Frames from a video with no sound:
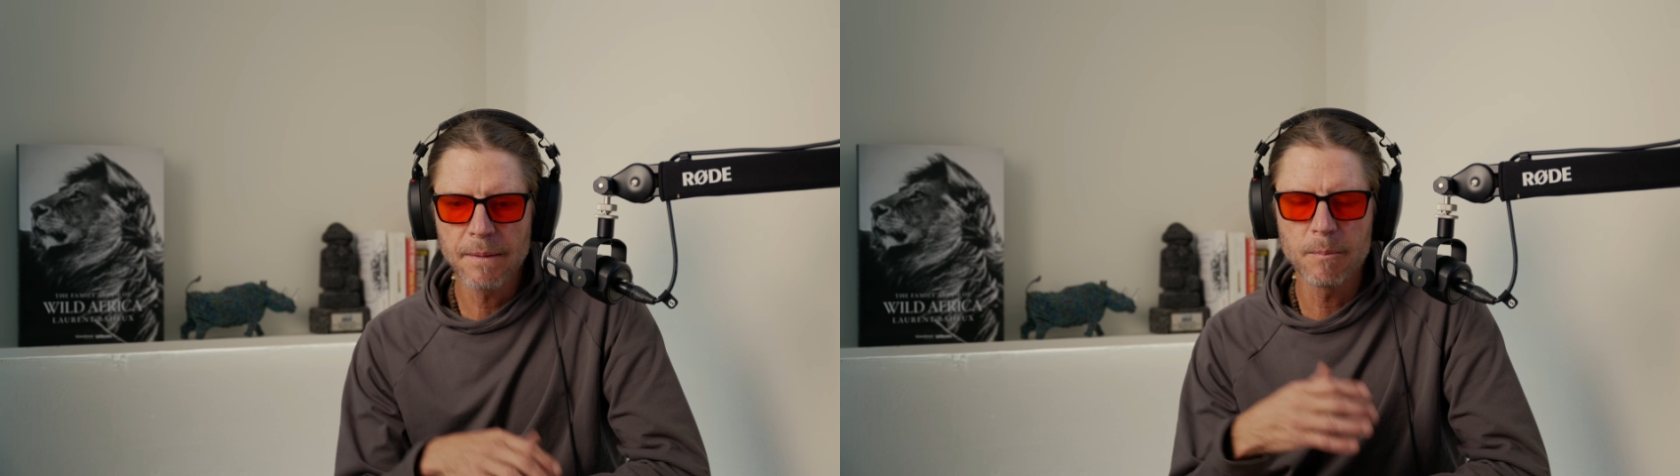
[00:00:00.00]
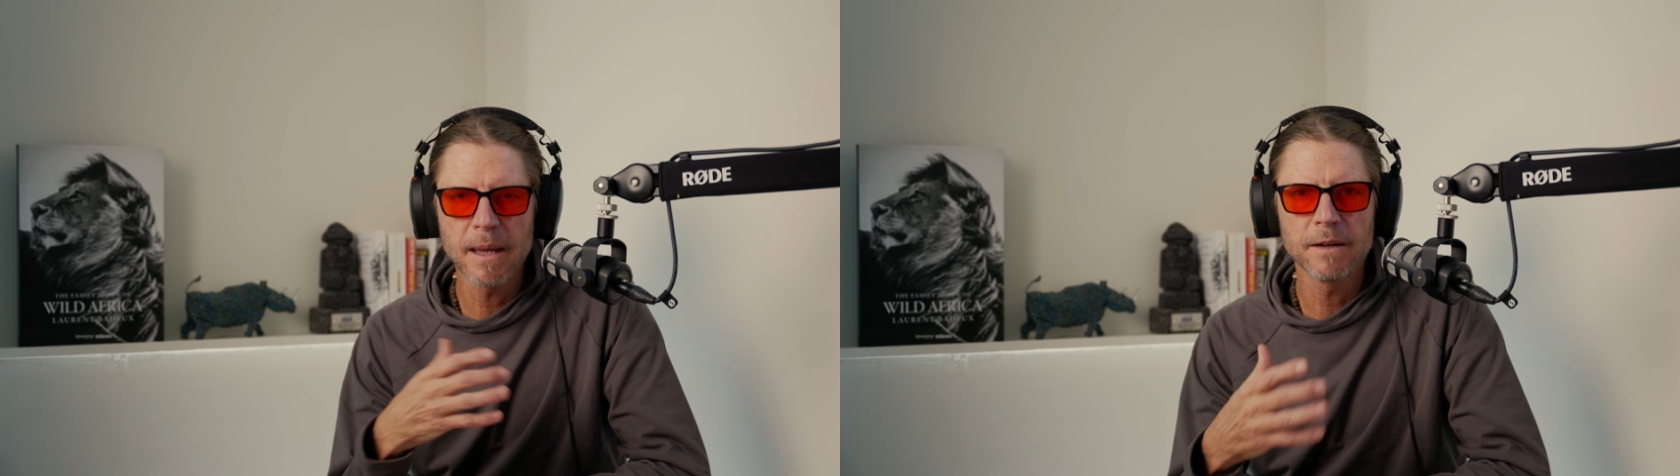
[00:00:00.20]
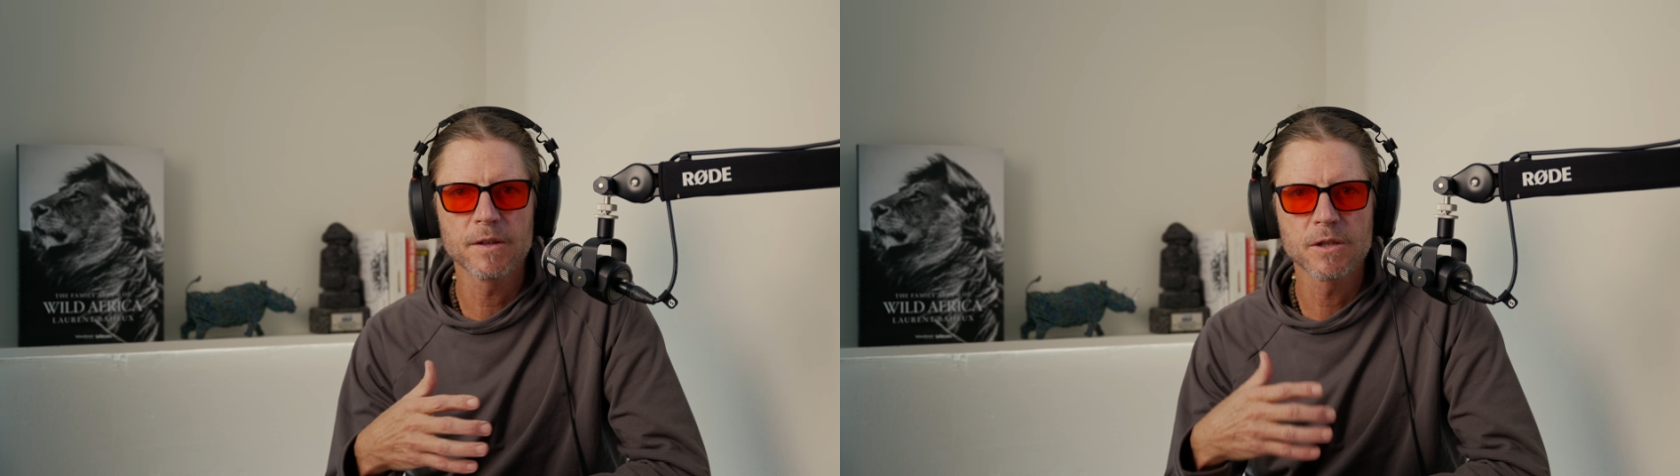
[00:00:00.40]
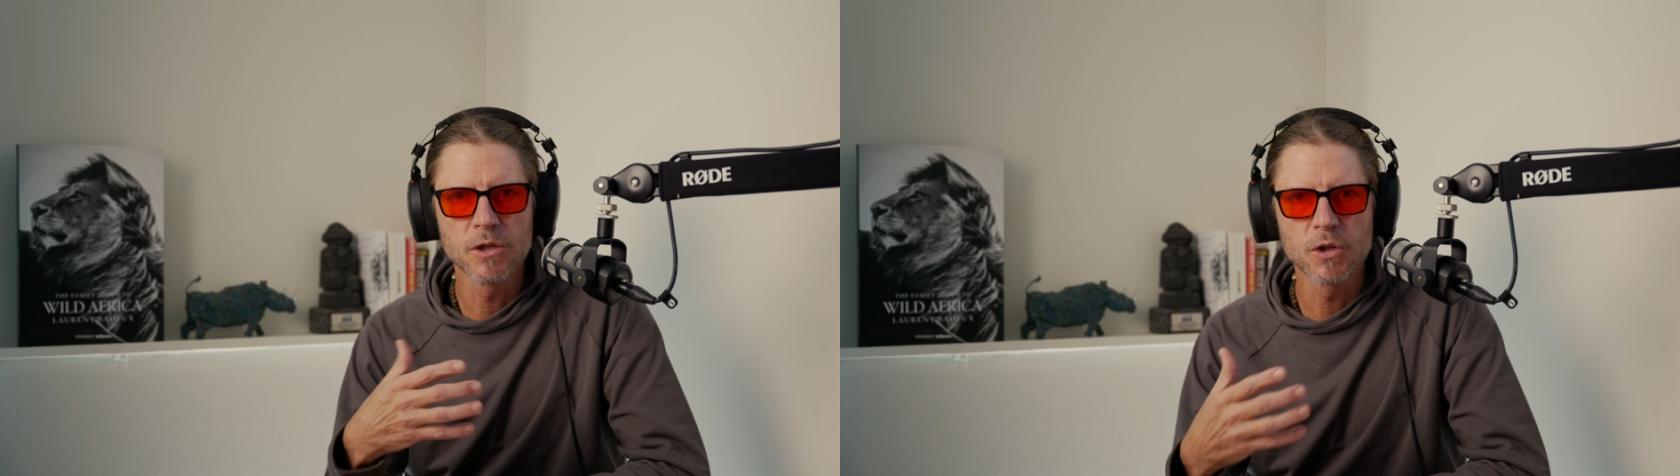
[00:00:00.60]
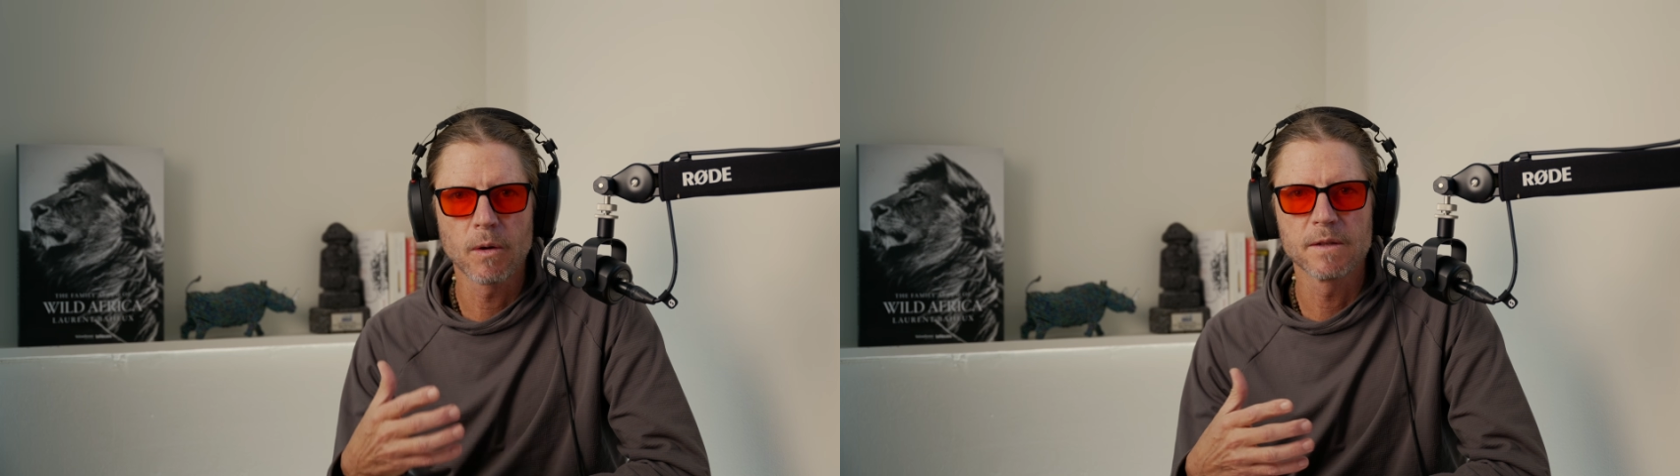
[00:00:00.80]
and the benefits
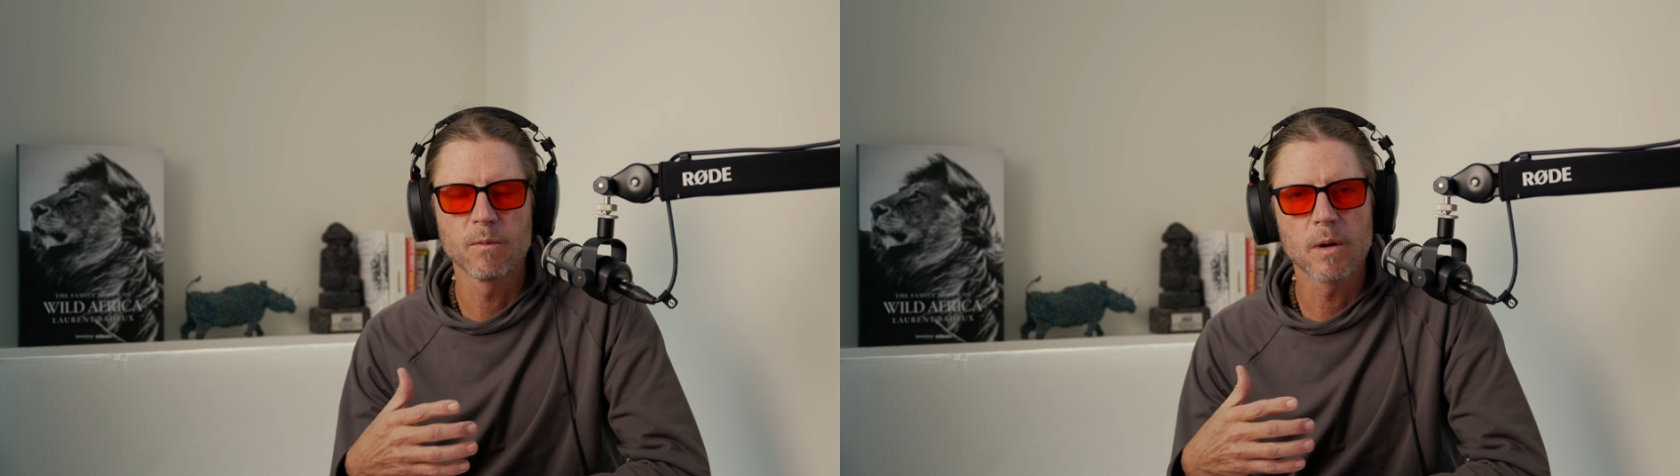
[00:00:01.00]
and joys of